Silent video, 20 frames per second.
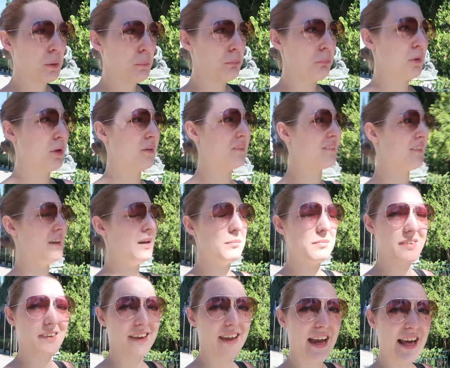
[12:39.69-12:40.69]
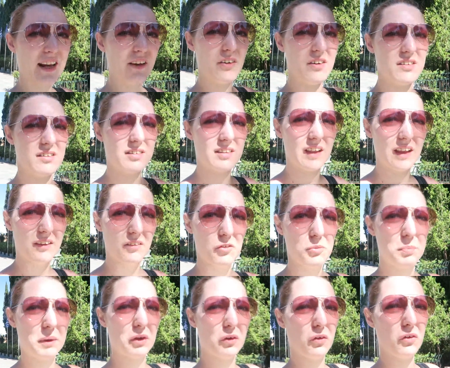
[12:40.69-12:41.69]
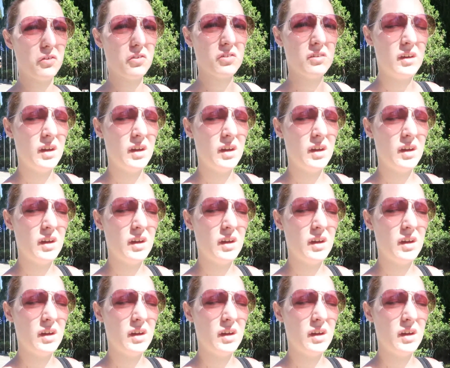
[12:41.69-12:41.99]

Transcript: museums and galleries and things because